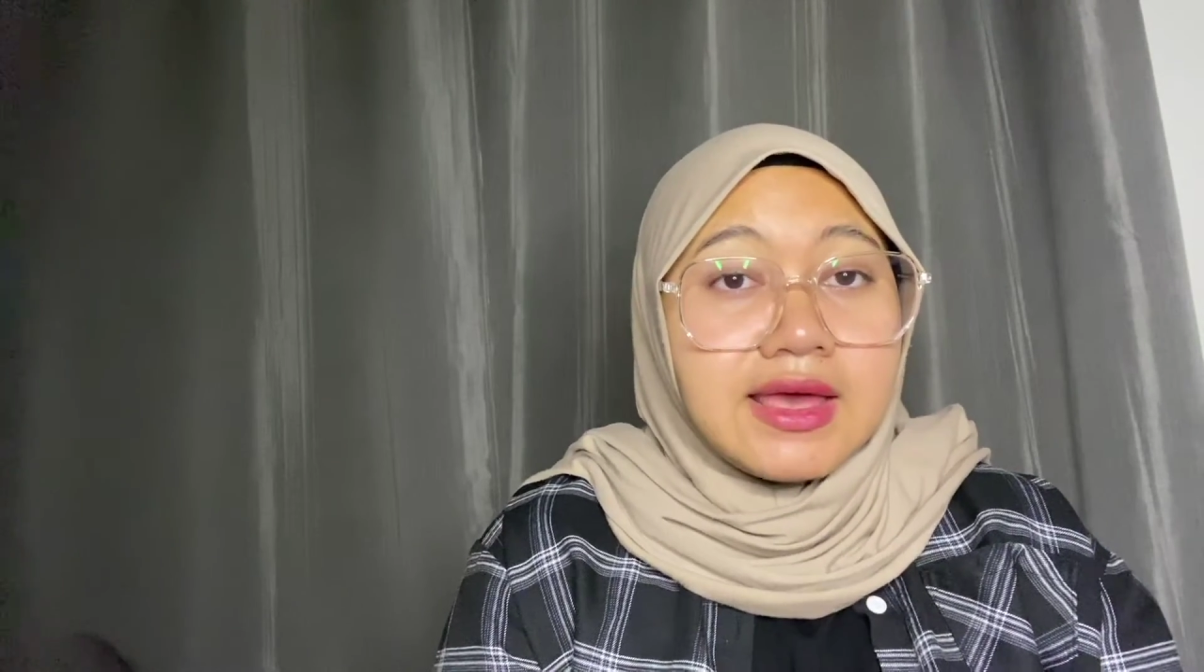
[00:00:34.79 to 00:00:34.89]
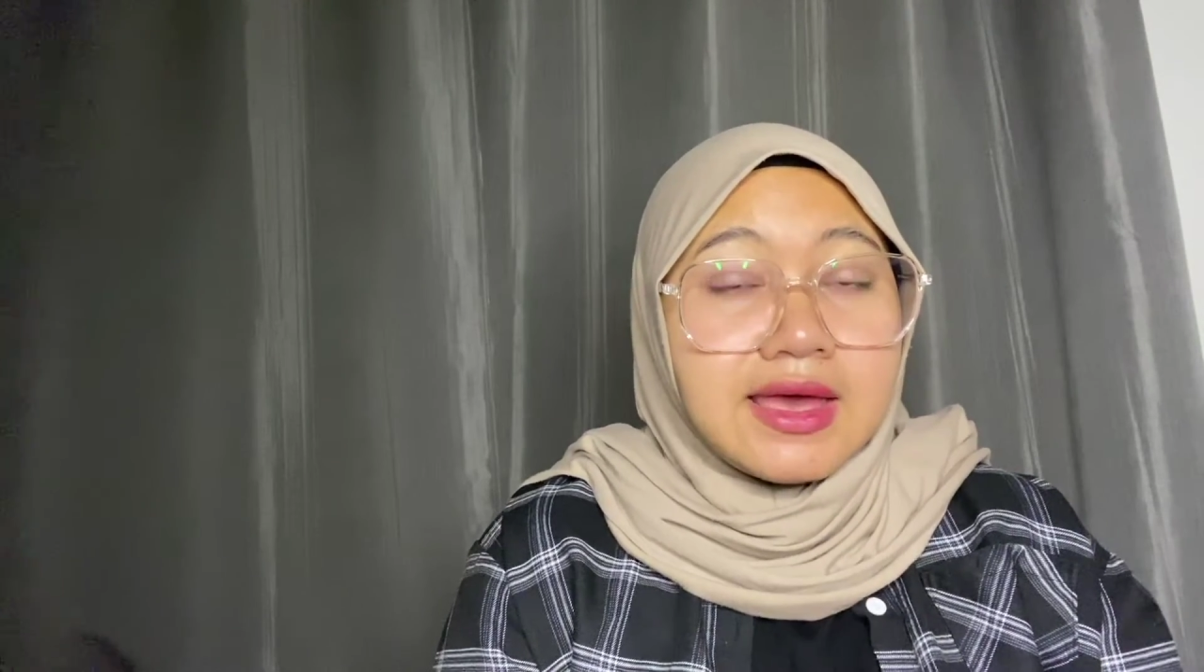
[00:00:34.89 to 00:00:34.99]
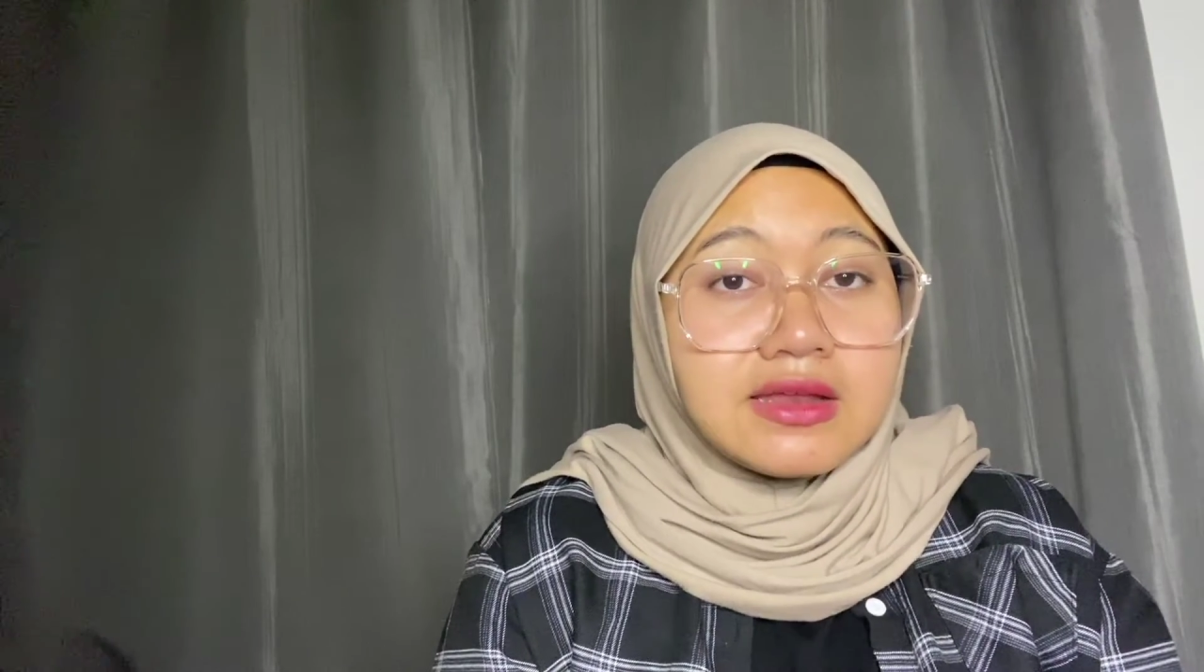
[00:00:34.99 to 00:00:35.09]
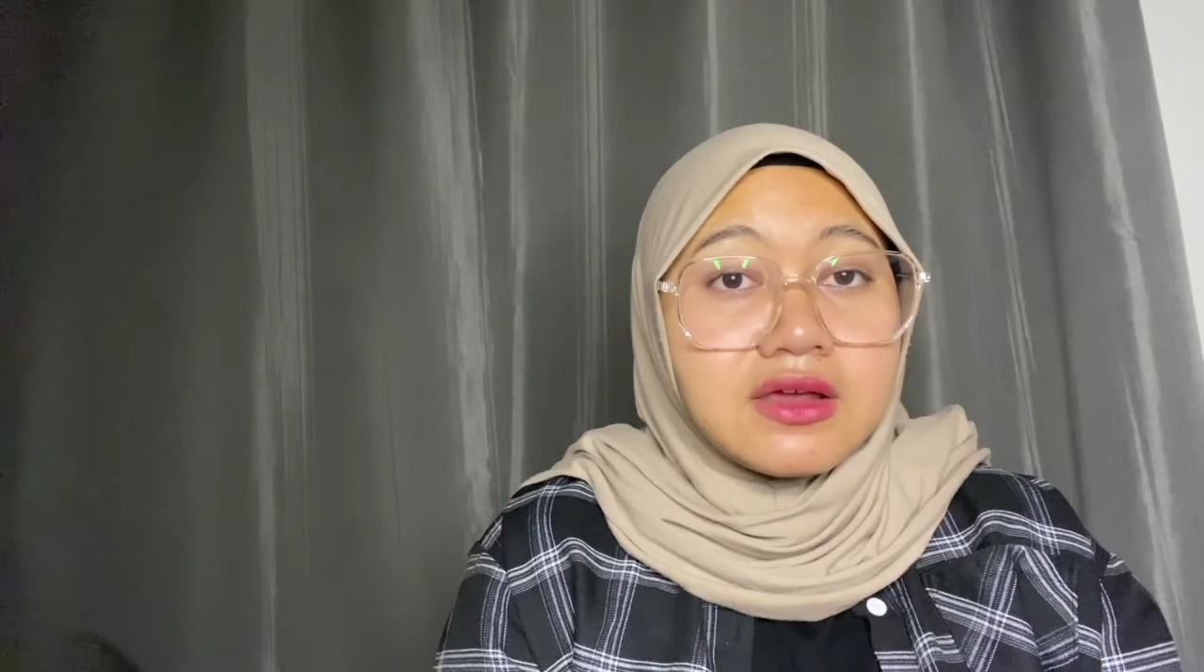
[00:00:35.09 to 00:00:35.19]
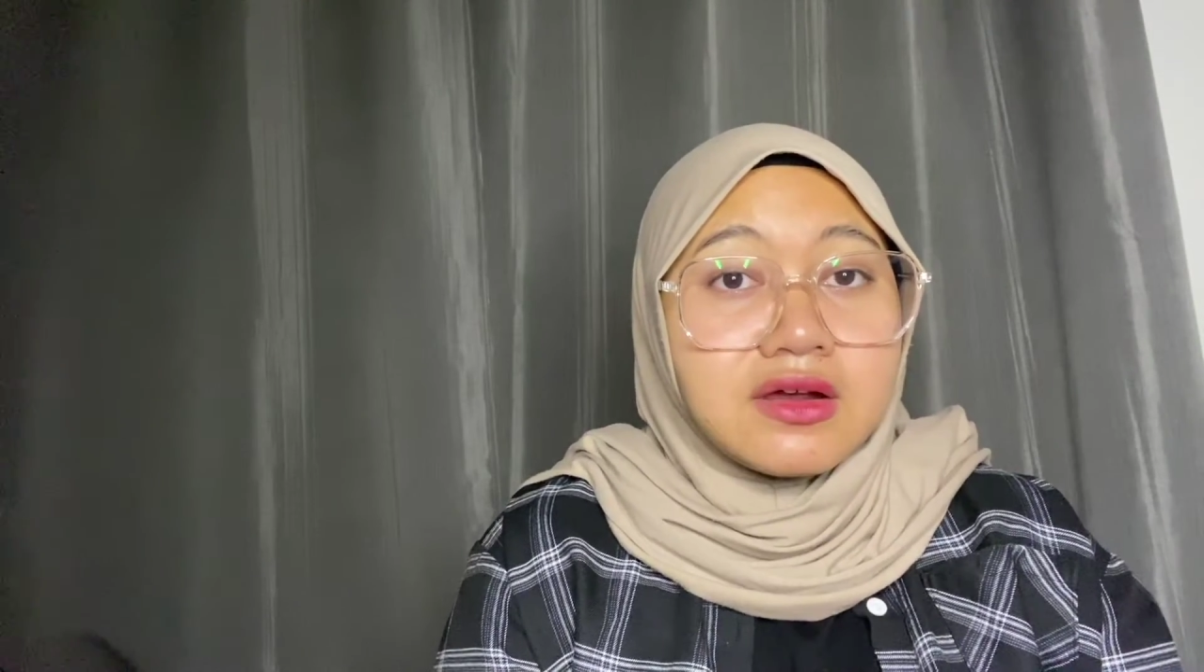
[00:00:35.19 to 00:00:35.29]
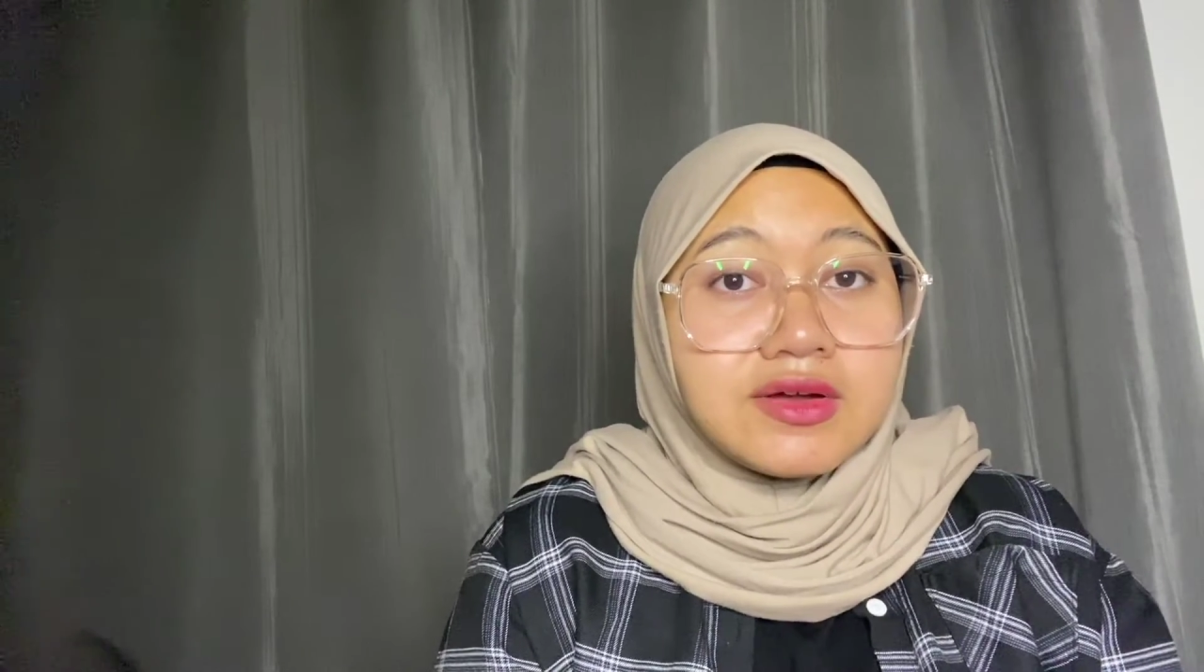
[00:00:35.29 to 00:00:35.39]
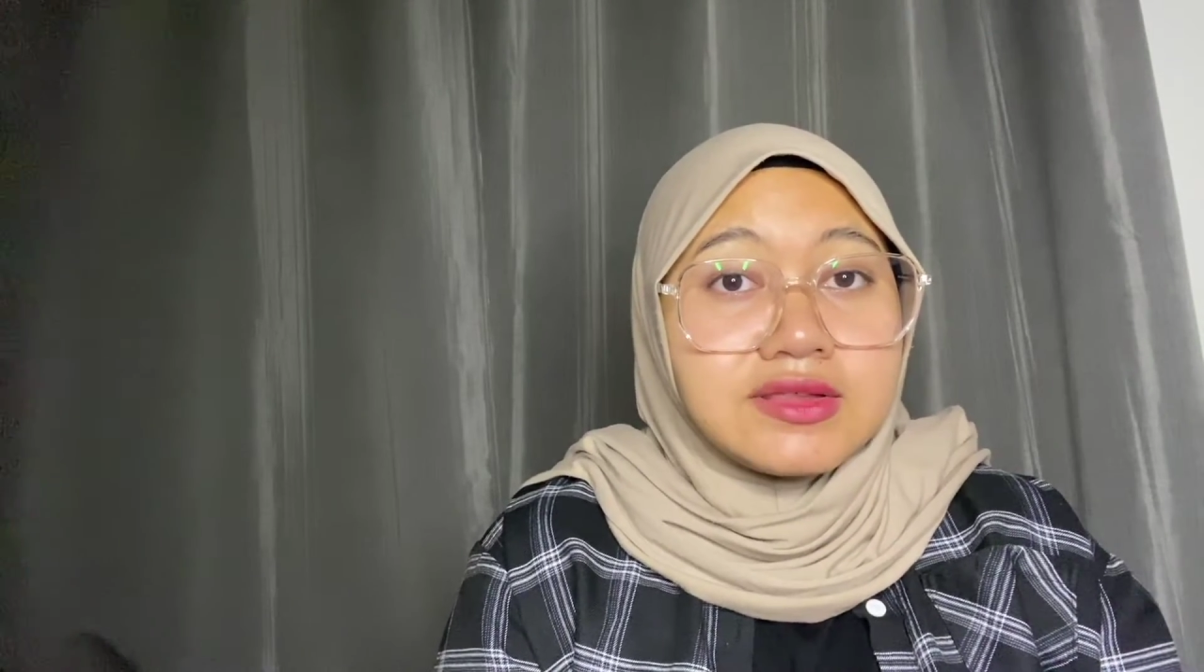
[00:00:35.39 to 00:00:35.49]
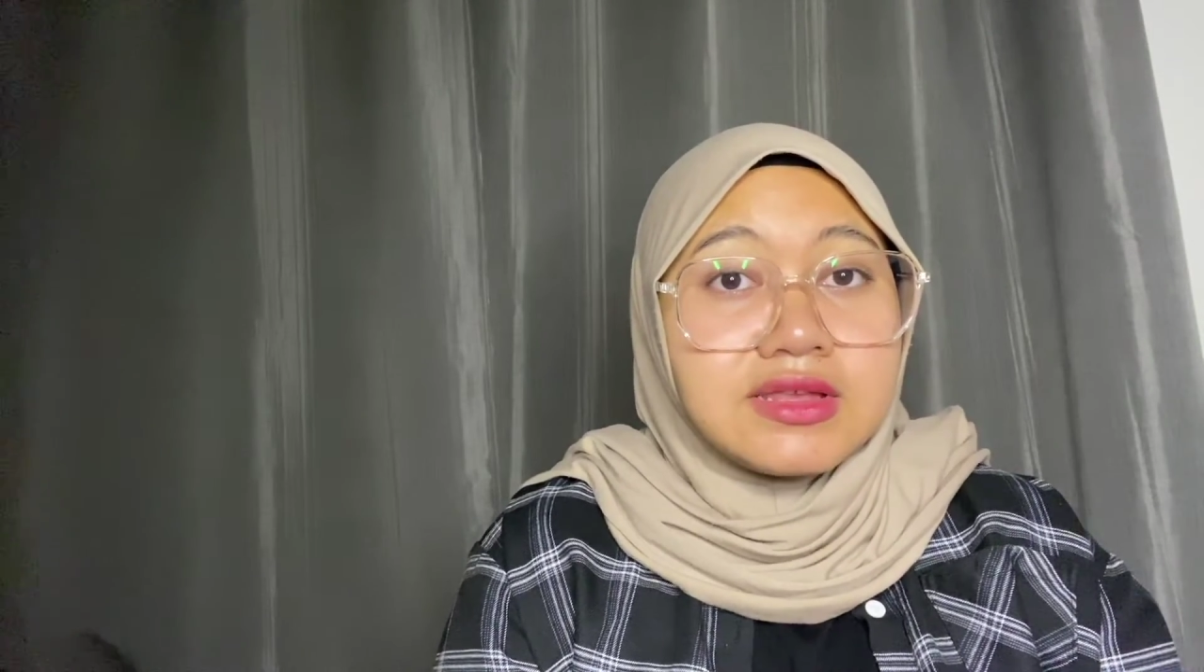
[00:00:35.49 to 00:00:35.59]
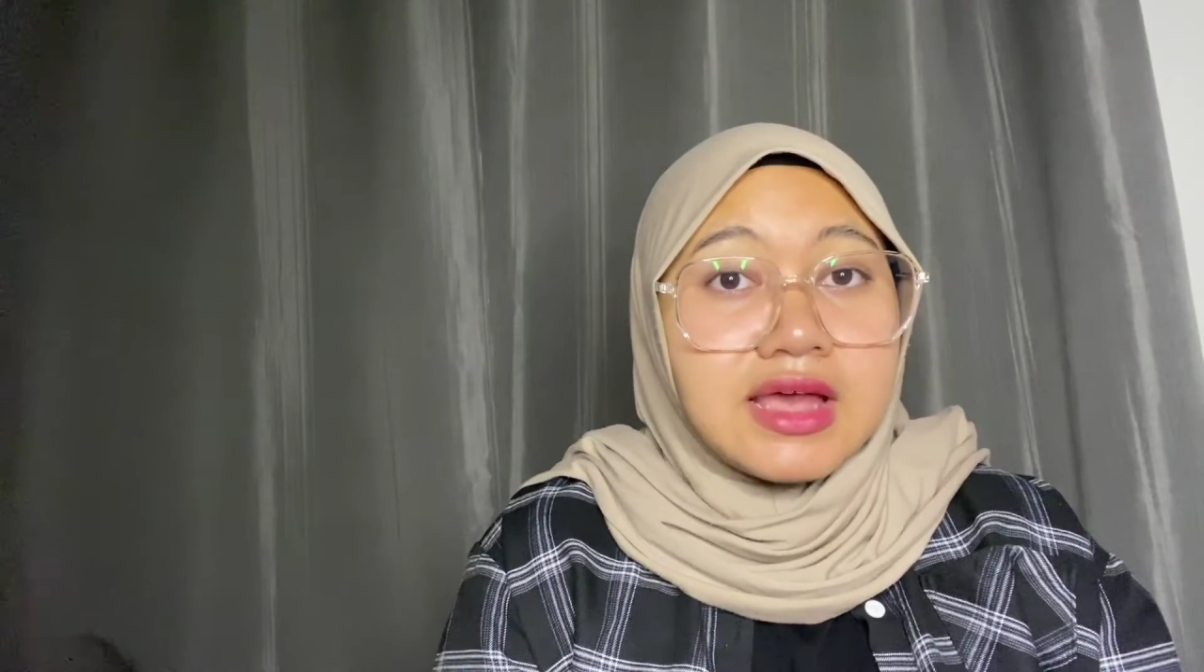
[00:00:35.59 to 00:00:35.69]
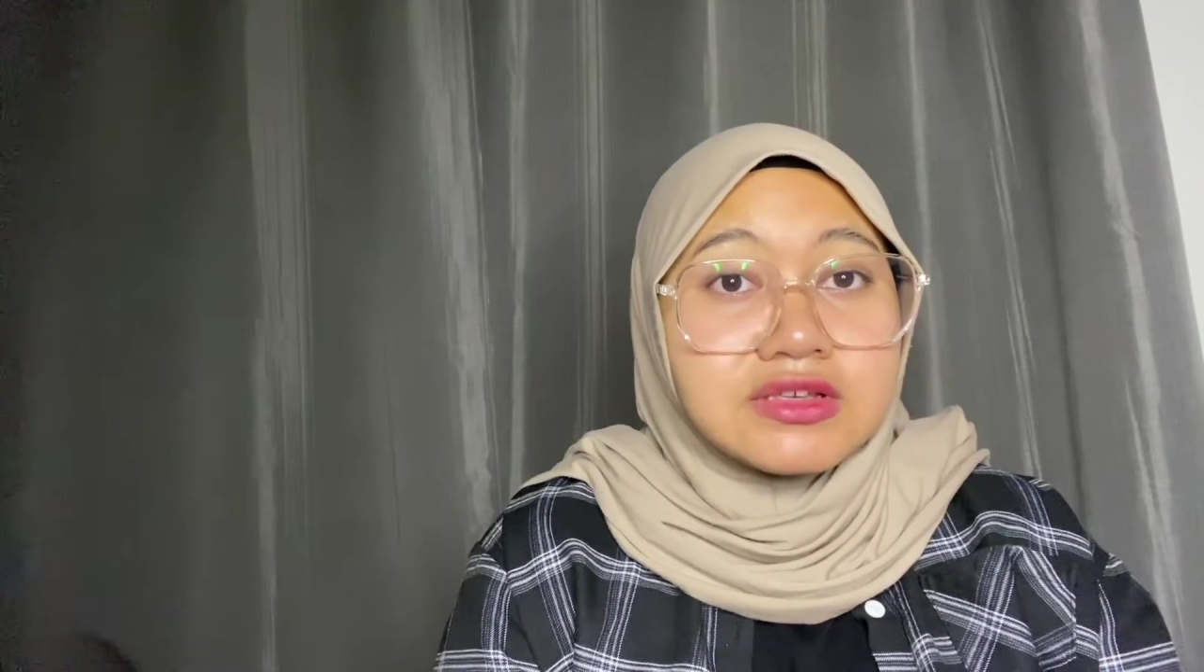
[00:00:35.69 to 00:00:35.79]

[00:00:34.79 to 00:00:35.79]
and currency